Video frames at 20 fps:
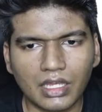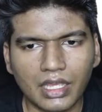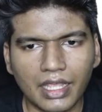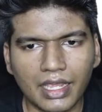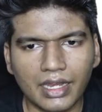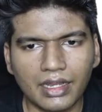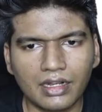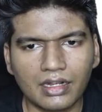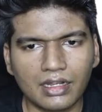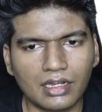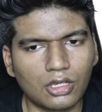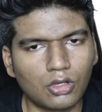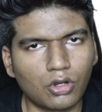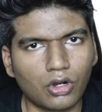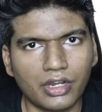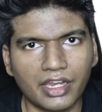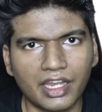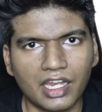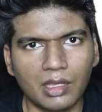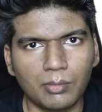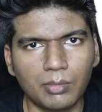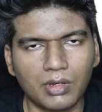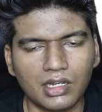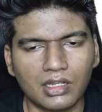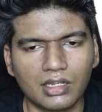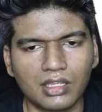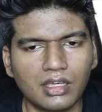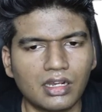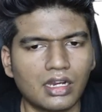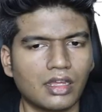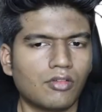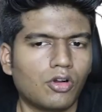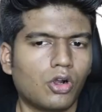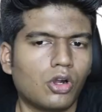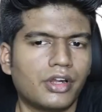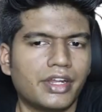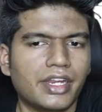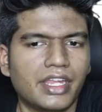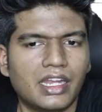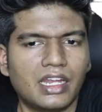and click on enable. Here I have
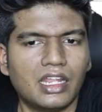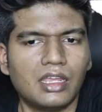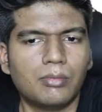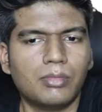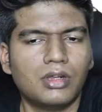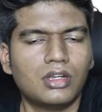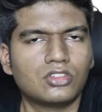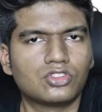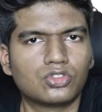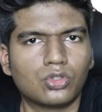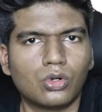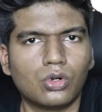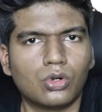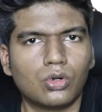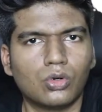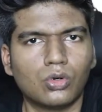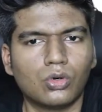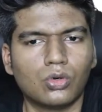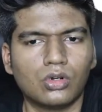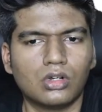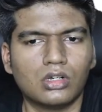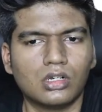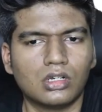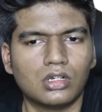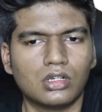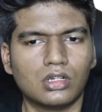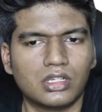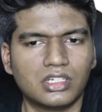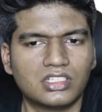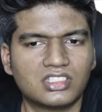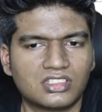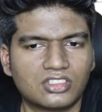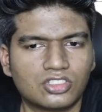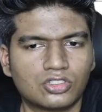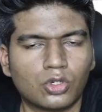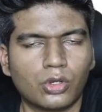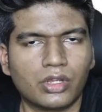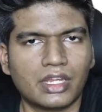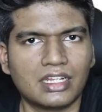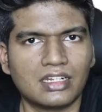already enabled, so it's
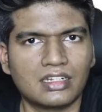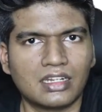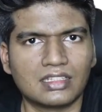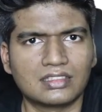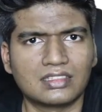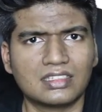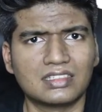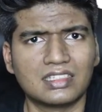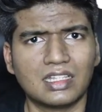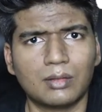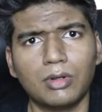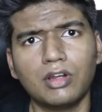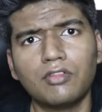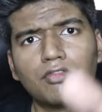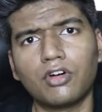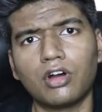showing it as disabled.